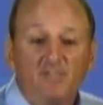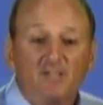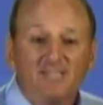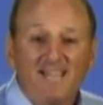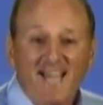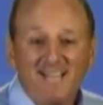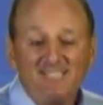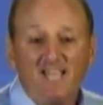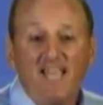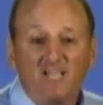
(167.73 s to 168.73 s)
The
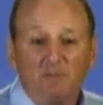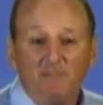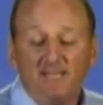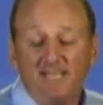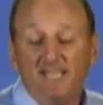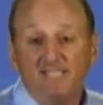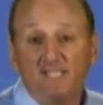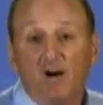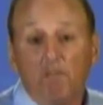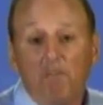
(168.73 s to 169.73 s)
last element
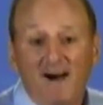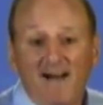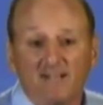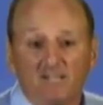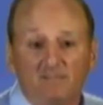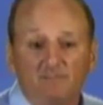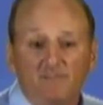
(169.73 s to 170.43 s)
is a model.